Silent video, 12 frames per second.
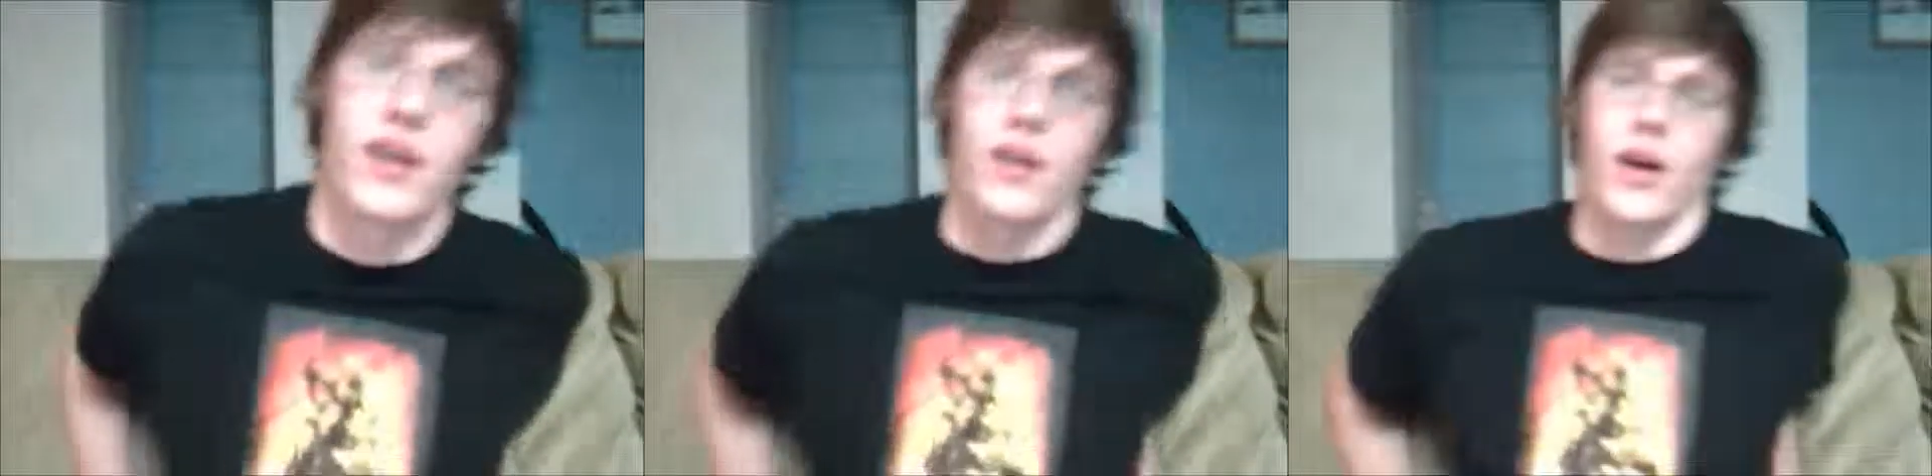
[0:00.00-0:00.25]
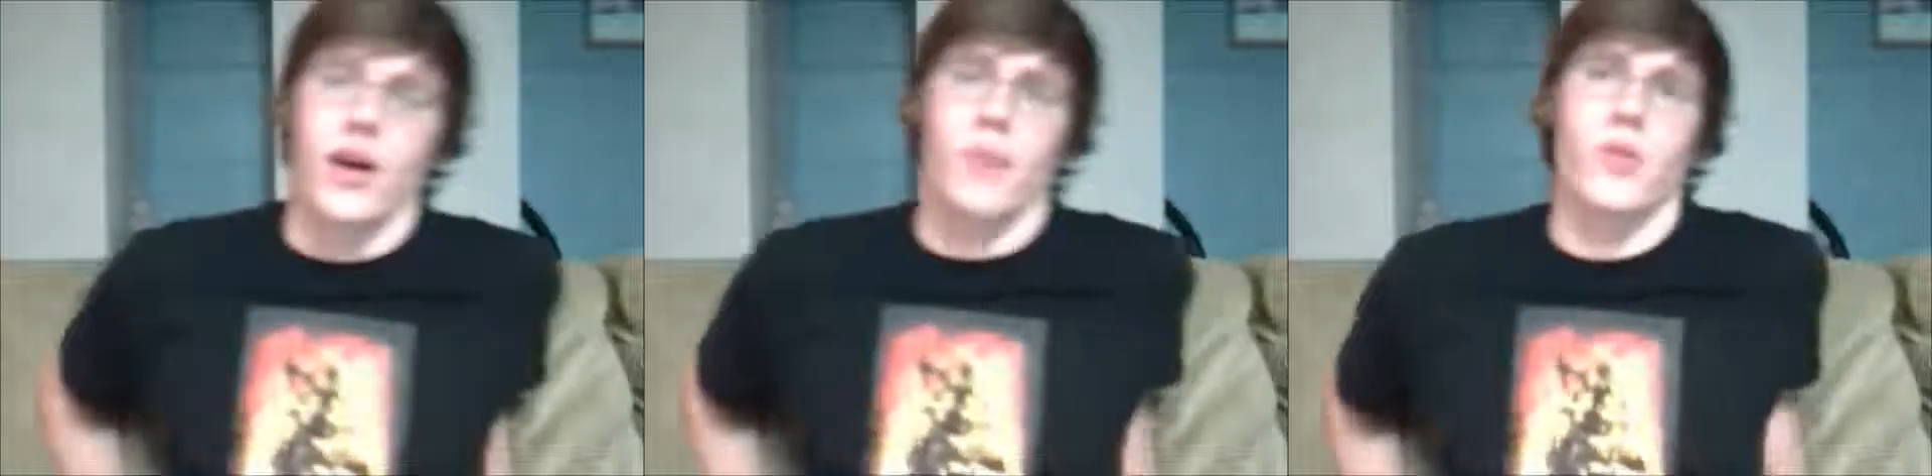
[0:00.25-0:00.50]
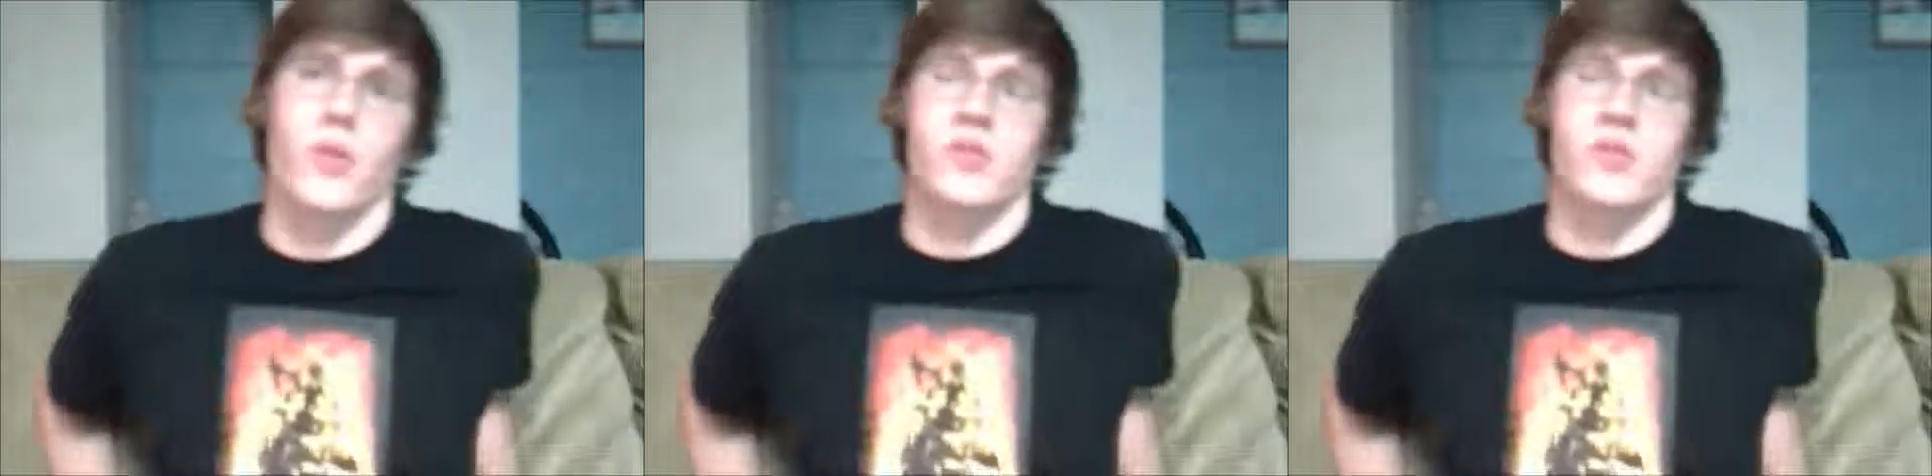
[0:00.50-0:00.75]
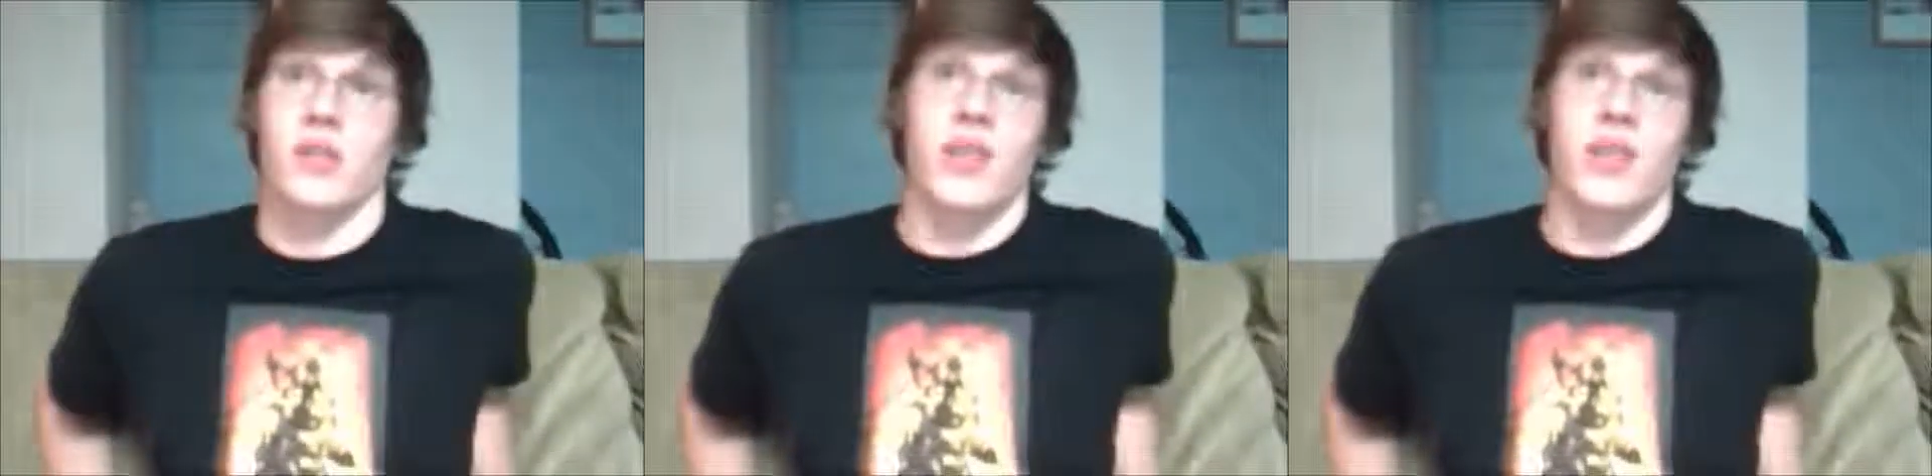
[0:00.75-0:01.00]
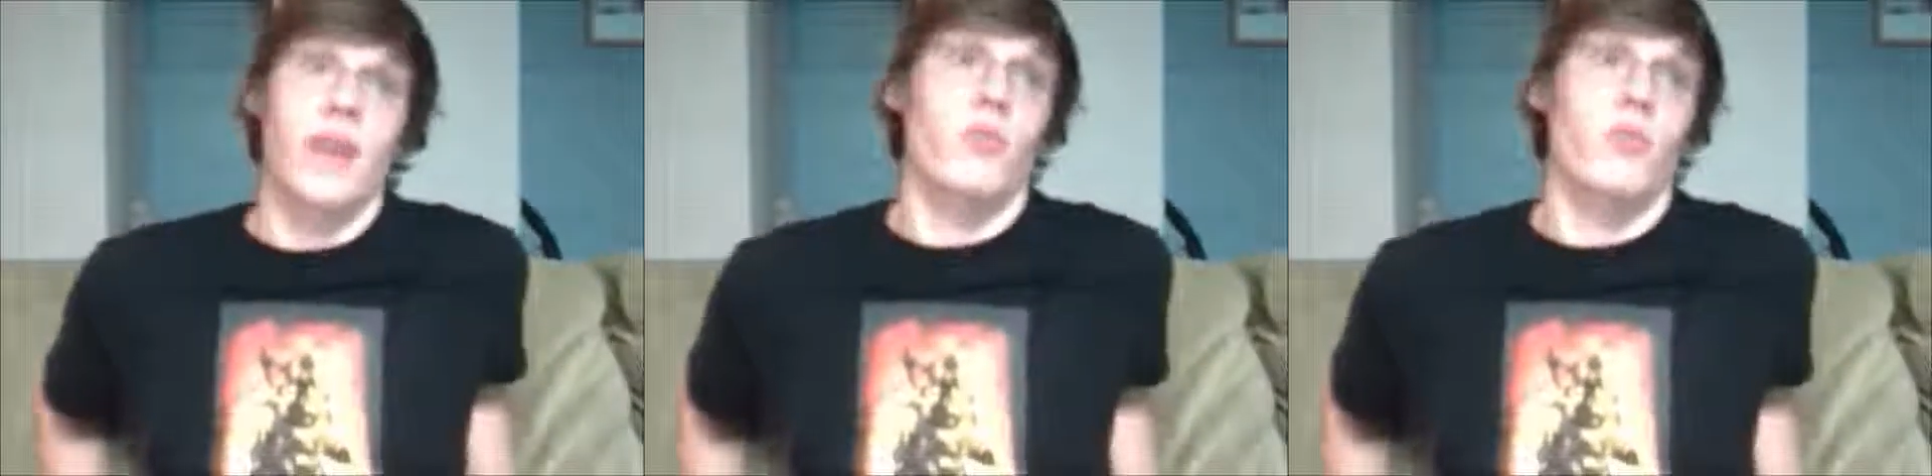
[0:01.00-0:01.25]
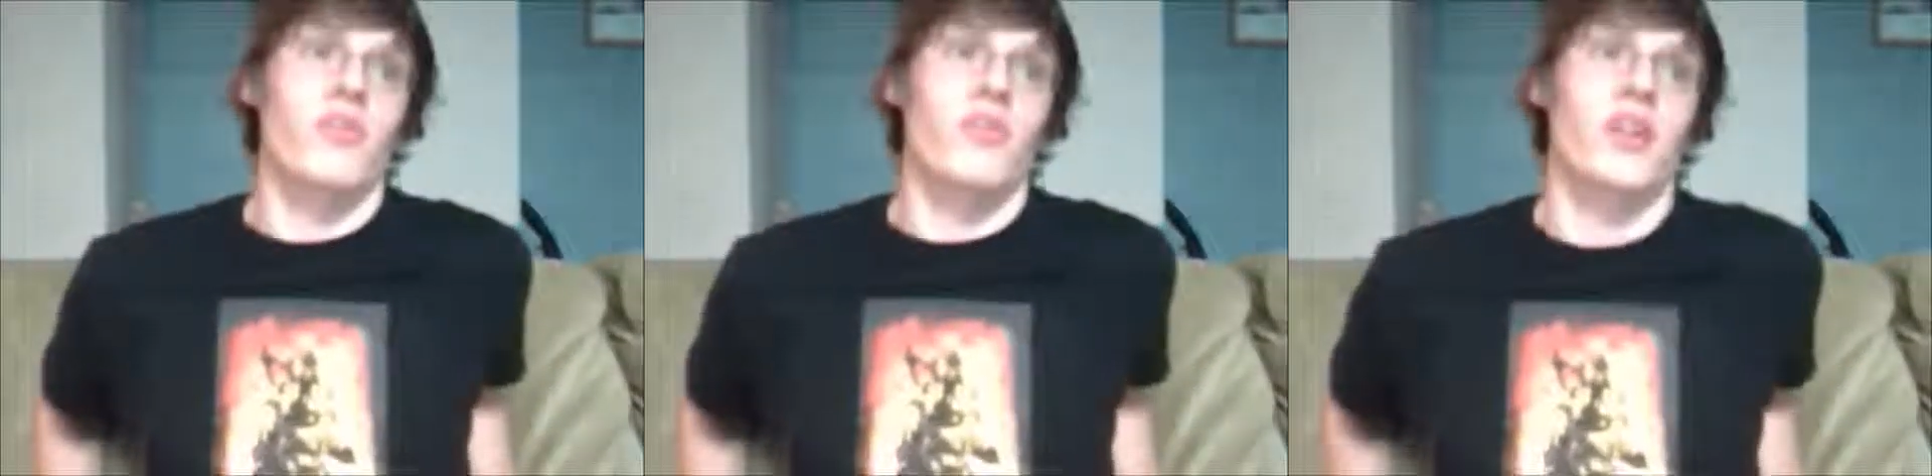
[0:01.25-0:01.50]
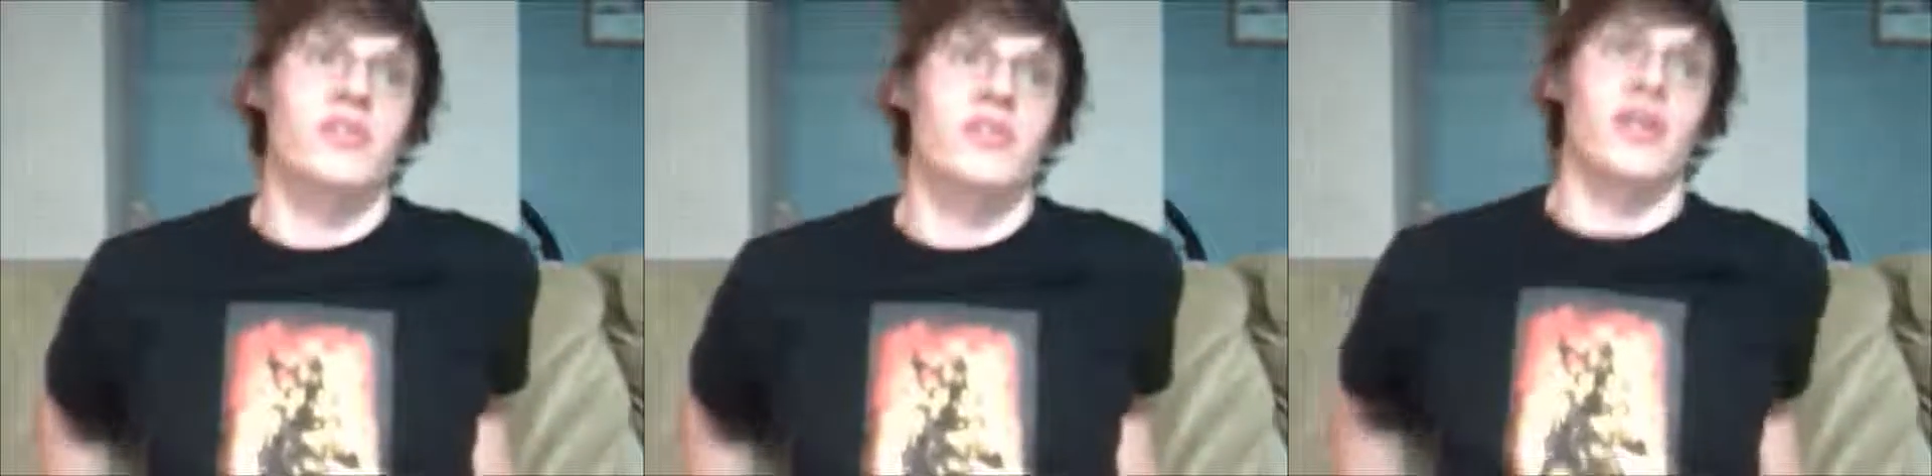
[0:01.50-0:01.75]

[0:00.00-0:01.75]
uploads a lot more videos than